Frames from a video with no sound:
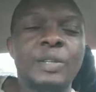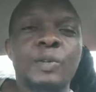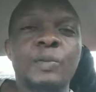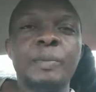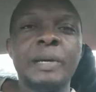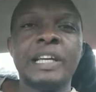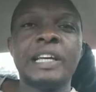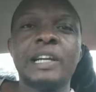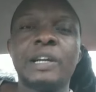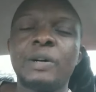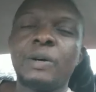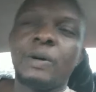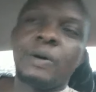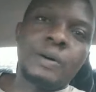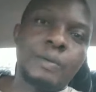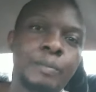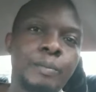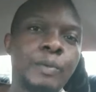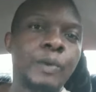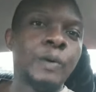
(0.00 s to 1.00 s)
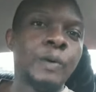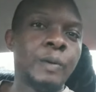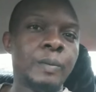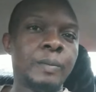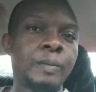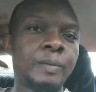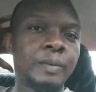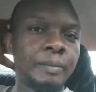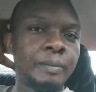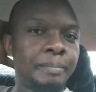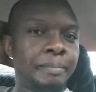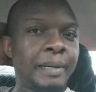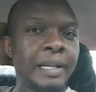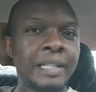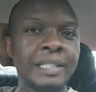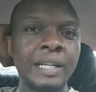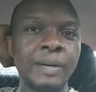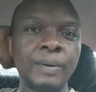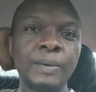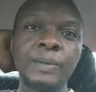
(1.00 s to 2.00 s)
you make a call, boom,
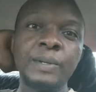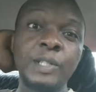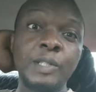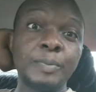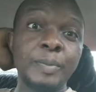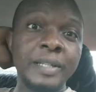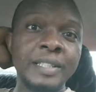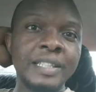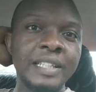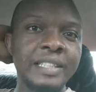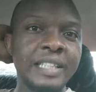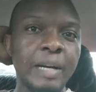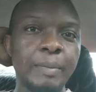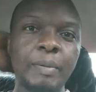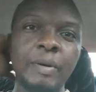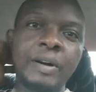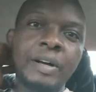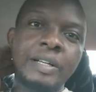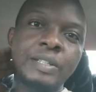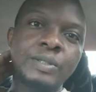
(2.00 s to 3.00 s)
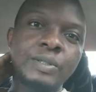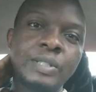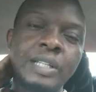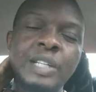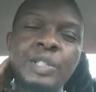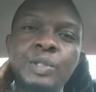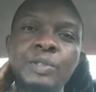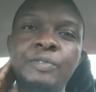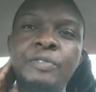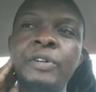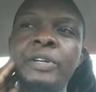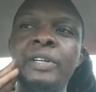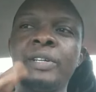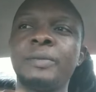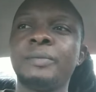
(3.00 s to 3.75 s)
president will use presidential powers to set you free